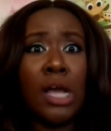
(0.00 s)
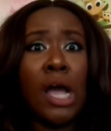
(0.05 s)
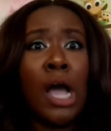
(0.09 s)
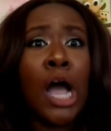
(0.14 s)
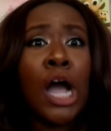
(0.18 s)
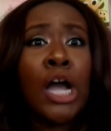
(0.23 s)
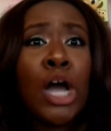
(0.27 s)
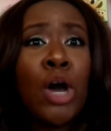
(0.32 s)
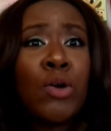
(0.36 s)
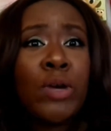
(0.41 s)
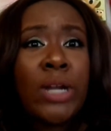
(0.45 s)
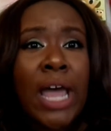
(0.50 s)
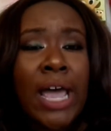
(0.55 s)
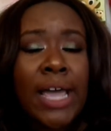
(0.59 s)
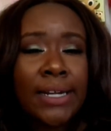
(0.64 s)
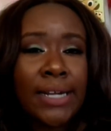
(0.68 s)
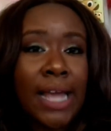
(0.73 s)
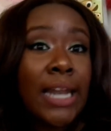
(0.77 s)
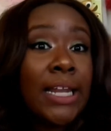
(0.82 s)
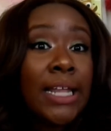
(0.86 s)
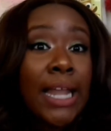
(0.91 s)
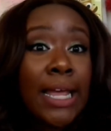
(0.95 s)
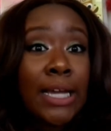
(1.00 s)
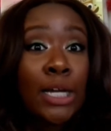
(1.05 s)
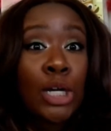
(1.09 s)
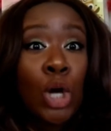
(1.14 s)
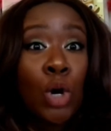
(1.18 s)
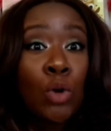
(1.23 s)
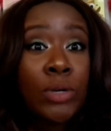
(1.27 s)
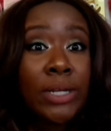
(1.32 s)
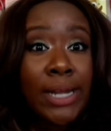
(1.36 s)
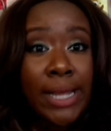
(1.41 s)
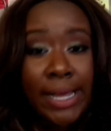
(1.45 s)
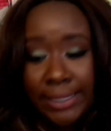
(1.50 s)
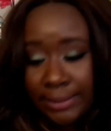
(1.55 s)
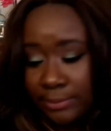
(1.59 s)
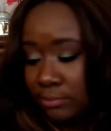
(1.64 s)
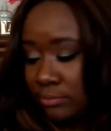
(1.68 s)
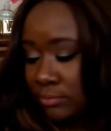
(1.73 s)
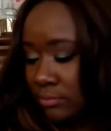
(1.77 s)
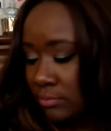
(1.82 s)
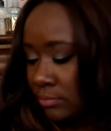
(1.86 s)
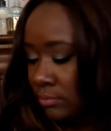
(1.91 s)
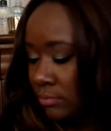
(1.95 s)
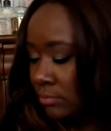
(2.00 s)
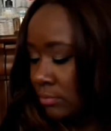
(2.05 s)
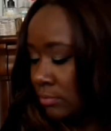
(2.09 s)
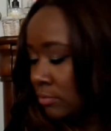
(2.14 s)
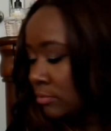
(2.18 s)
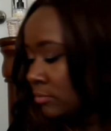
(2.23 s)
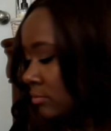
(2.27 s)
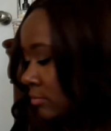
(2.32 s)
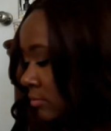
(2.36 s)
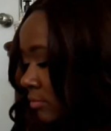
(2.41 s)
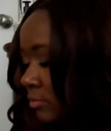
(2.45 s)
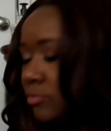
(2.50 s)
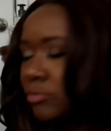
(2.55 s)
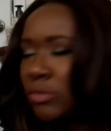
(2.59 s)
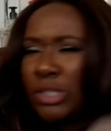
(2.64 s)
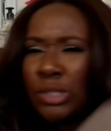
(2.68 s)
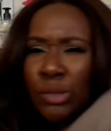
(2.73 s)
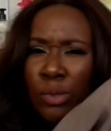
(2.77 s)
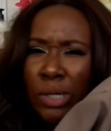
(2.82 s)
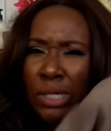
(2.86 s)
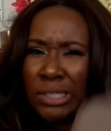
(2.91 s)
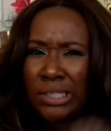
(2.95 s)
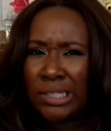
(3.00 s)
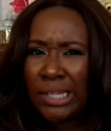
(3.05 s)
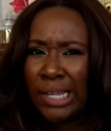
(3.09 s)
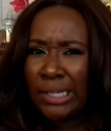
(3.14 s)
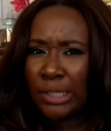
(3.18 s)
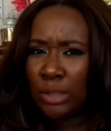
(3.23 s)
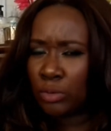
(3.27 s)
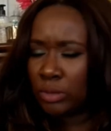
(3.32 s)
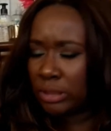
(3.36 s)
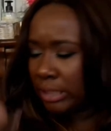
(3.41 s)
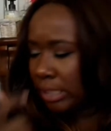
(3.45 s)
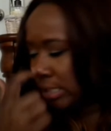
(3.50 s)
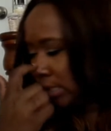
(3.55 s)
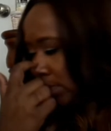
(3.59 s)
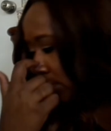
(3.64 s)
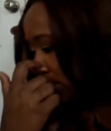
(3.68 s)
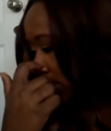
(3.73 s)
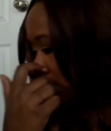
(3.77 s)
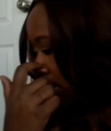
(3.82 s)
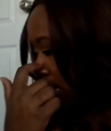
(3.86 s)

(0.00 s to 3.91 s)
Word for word: A coconut. I look like a coconut. We don't want to look like coconuts.